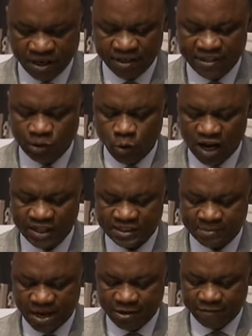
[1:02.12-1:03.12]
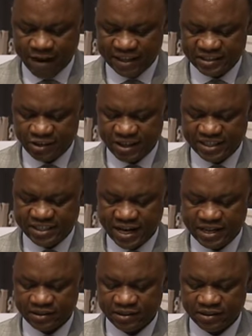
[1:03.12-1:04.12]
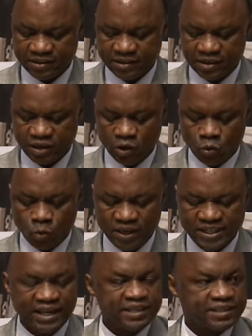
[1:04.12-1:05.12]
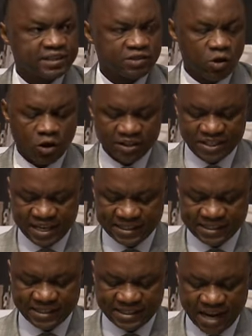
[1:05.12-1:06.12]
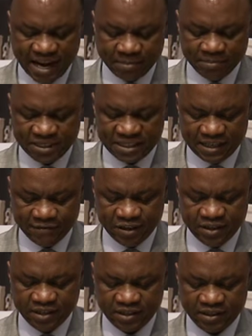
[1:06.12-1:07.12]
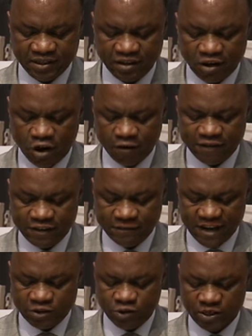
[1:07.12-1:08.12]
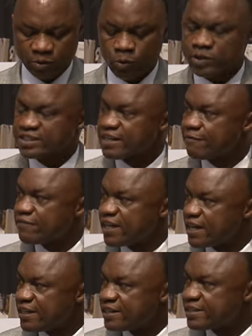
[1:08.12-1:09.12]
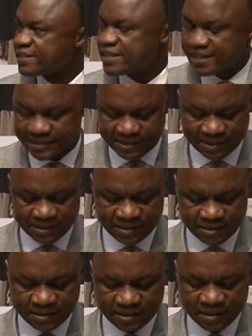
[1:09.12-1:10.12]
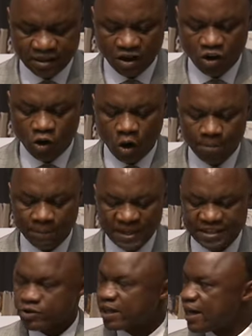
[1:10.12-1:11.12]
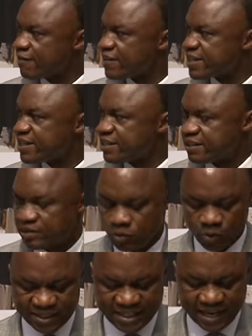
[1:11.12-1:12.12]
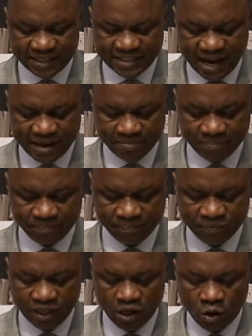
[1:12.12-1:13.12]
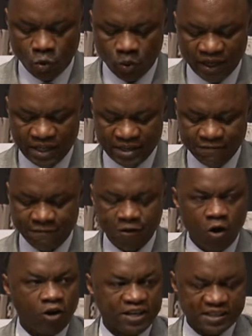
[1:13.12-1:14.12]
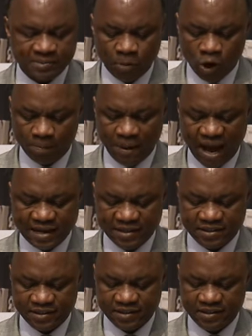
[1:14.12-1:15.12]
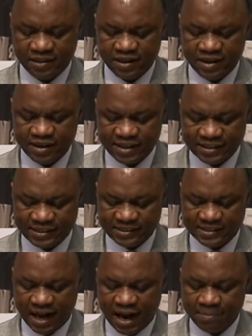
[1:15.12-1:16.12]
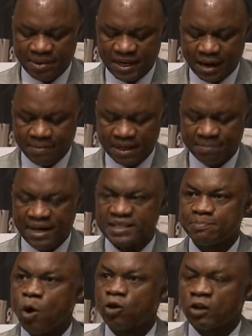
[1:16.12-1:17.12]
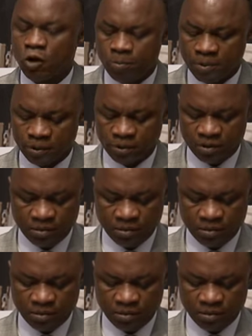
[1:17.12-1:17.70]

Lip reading: The world's manufacturing chain, which hinges on just-in-time delivery of inventory, was severely tested. Complete recovery will take time. We live on a small planet. Risks are becoming much more global.